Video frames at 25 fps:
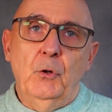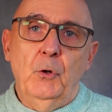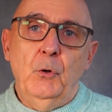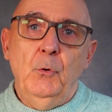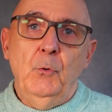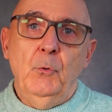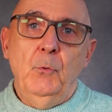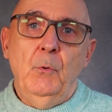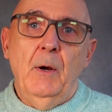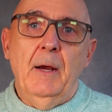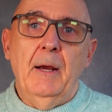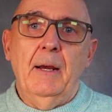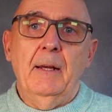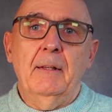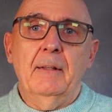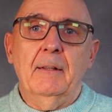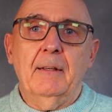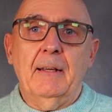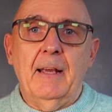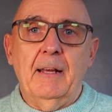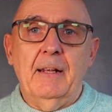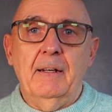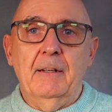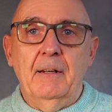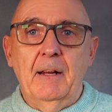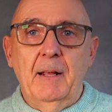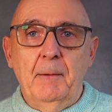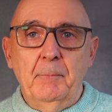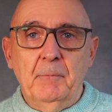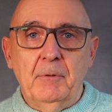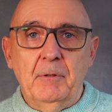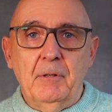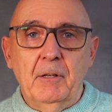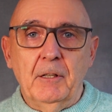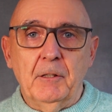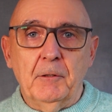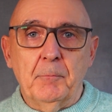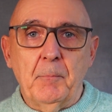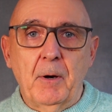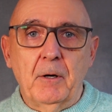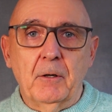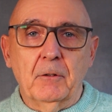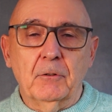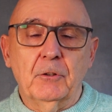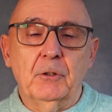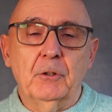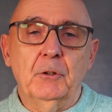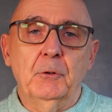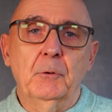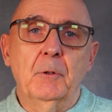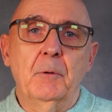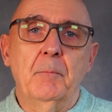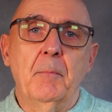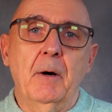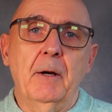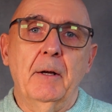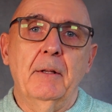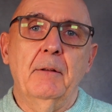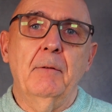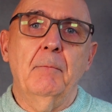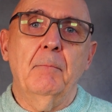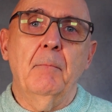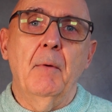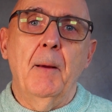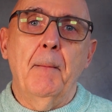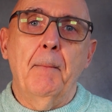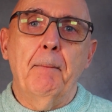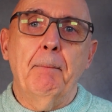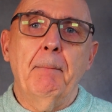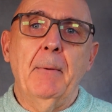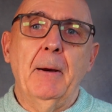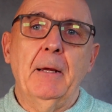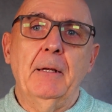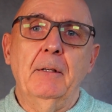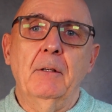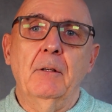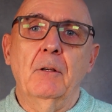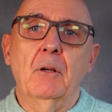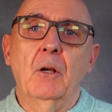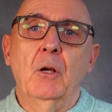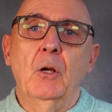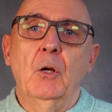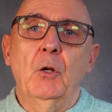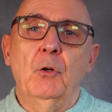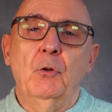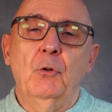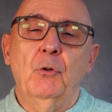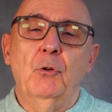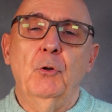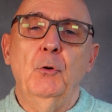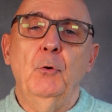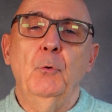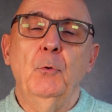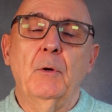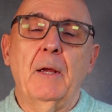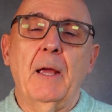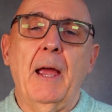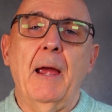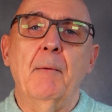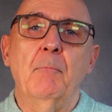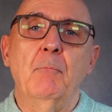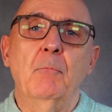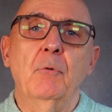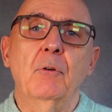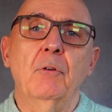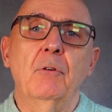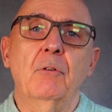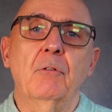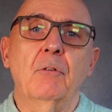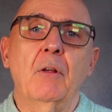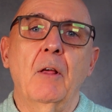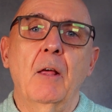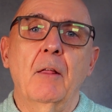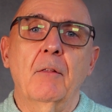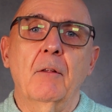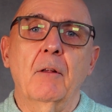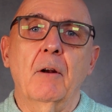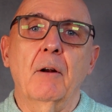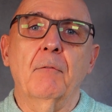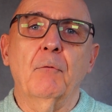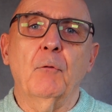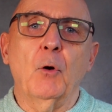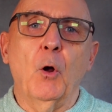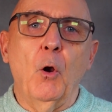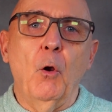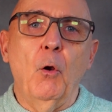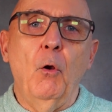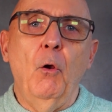II and the Canon M6 Mark II are my main two cameras that I've got